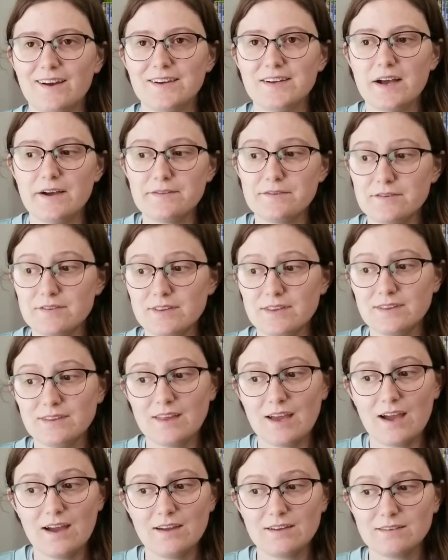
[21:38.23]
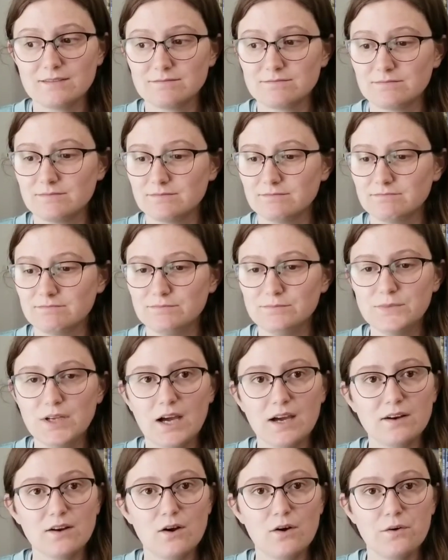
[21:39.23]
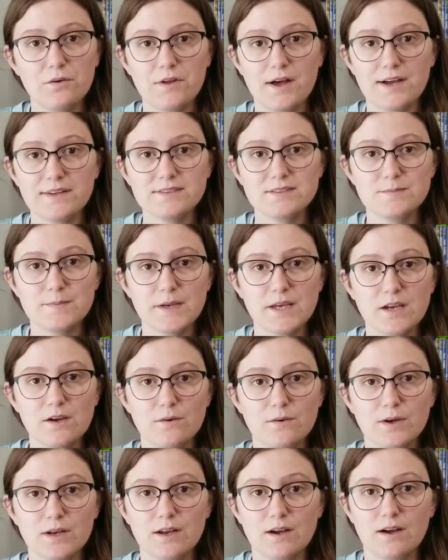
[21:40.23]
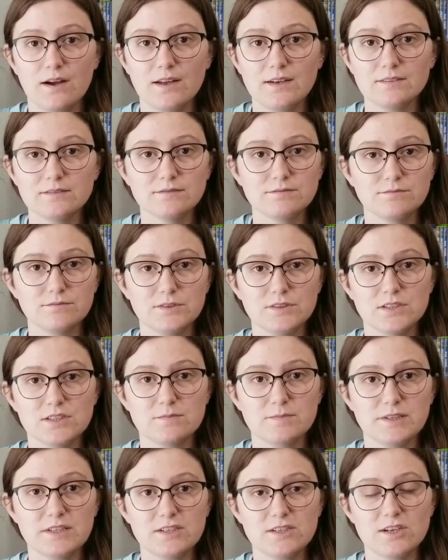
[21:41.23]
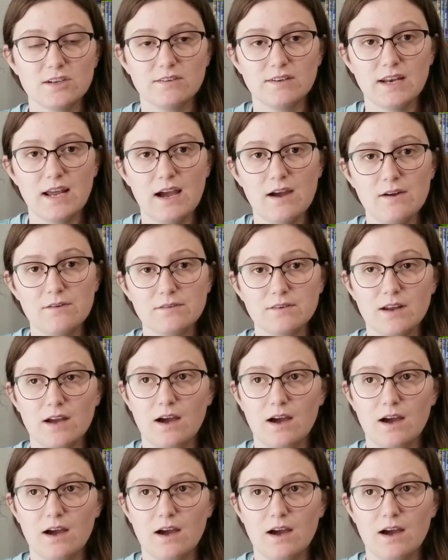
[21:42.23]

Other than that, not a whole lot's been going on. We've just been chilling out.